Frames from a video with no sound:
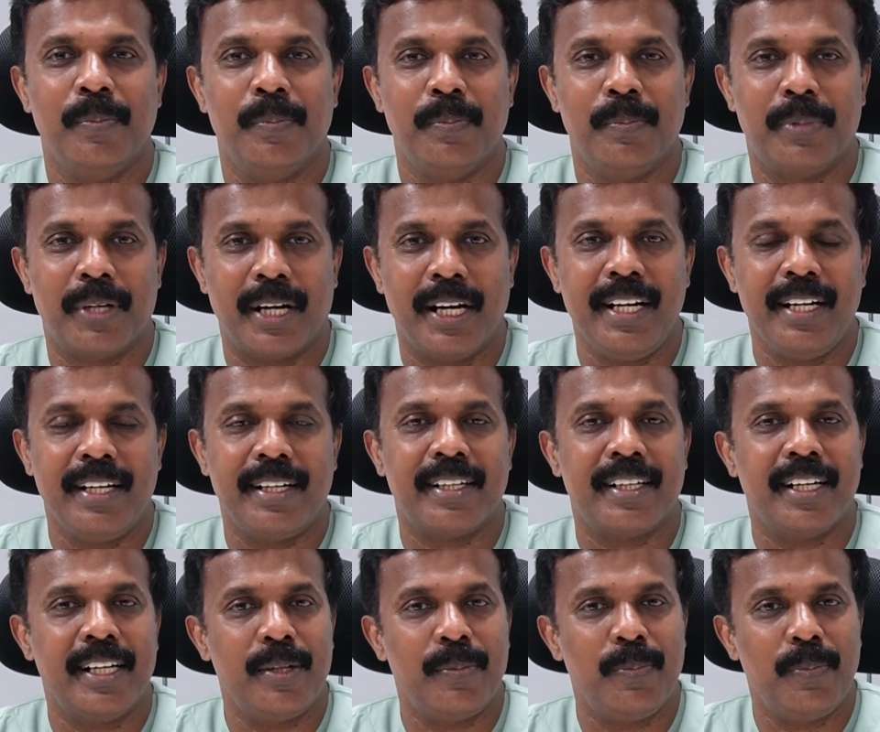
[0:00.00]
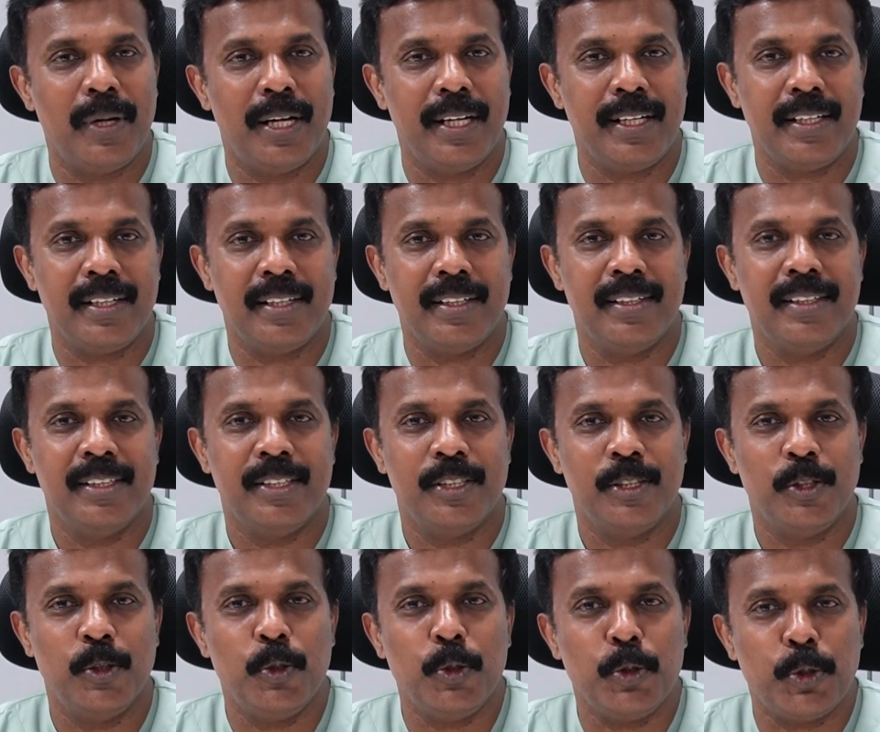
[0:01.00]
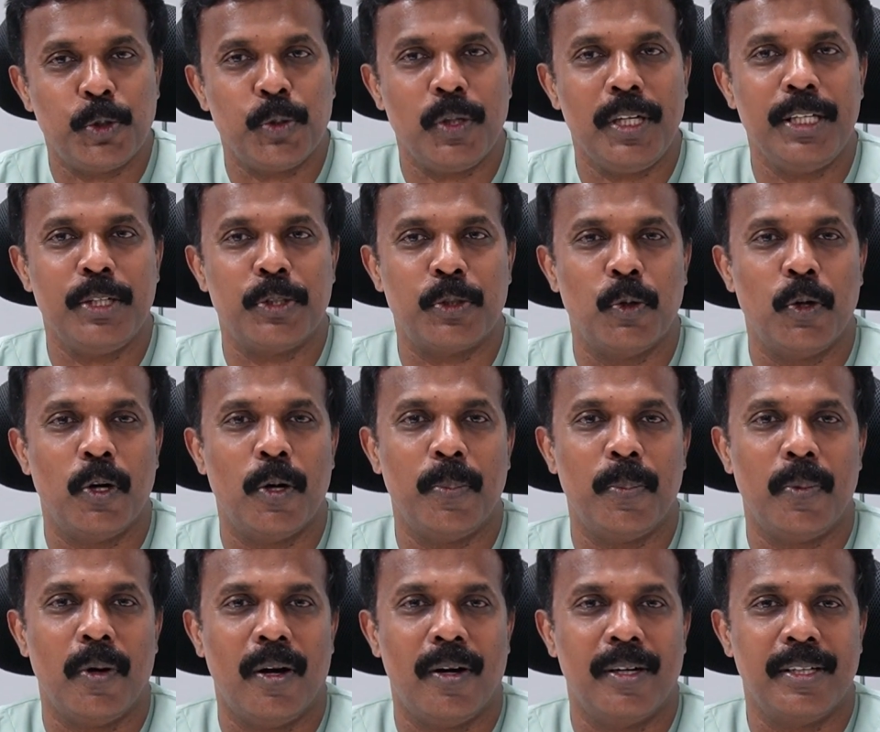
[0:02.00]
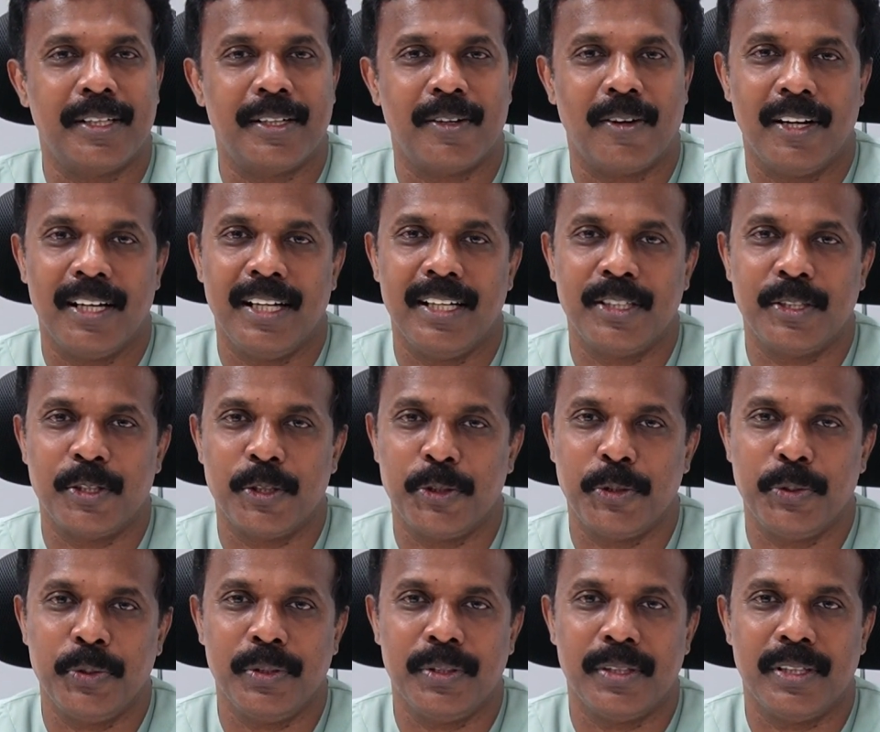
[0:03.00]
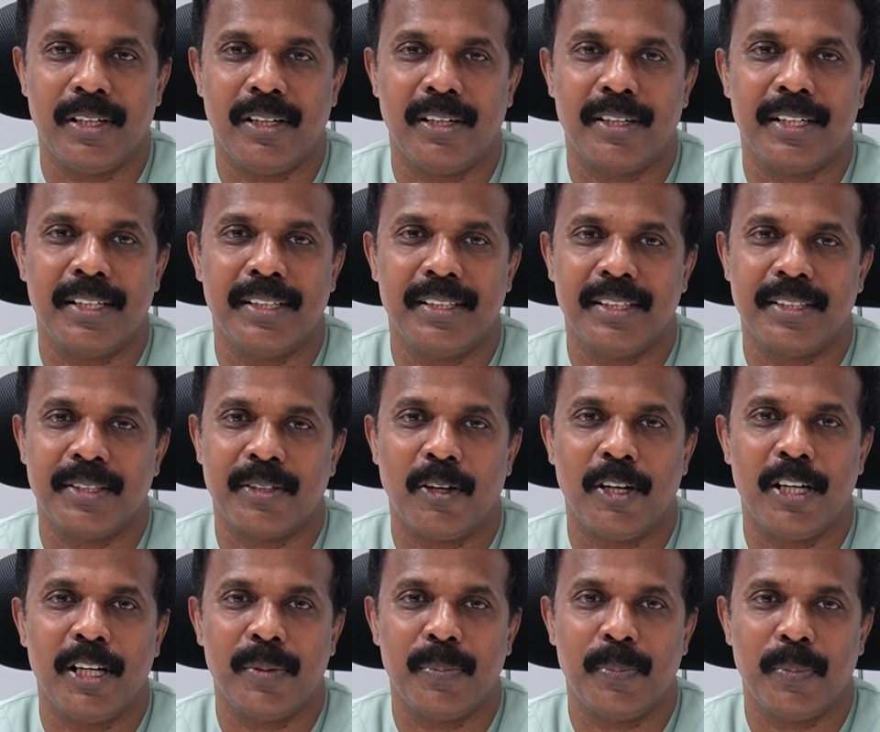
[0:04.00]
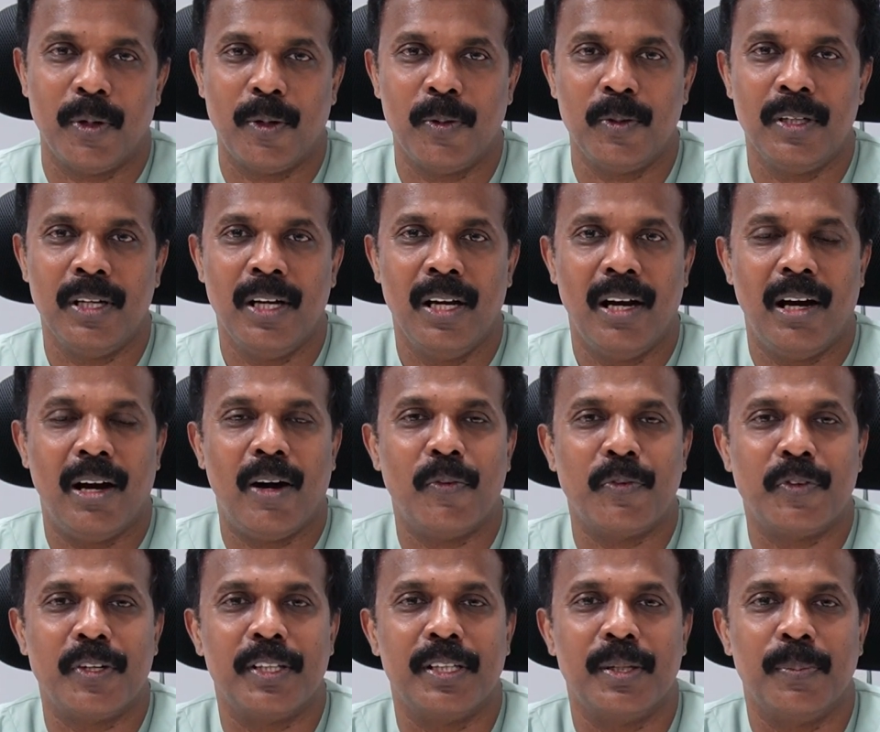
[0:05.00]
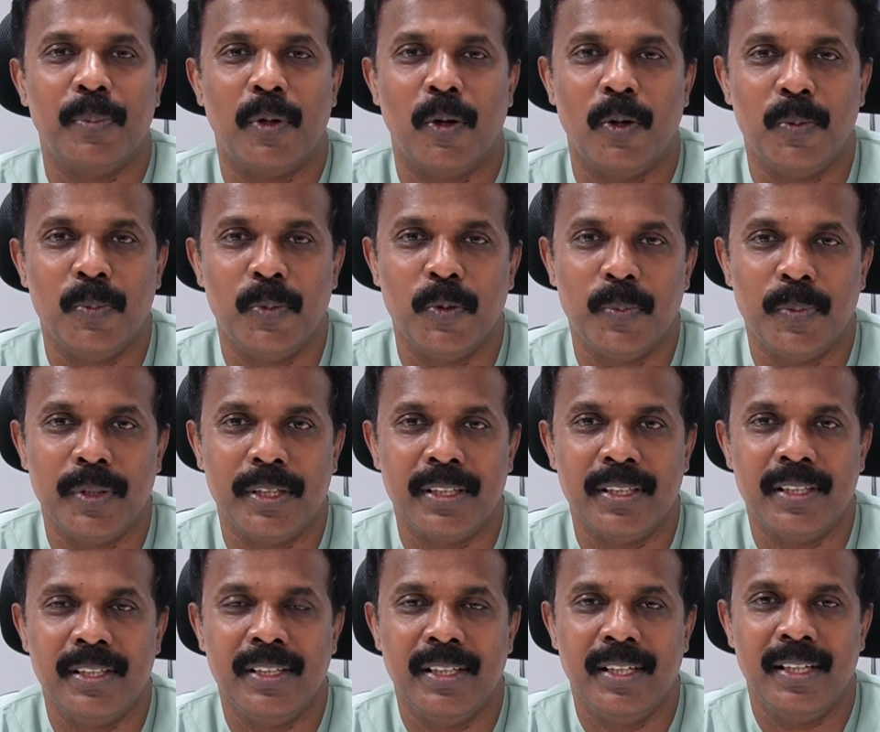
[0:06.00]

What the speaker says: Bright red blood usually show up on toilet tissue or in the toilet bowl after the bowel movement.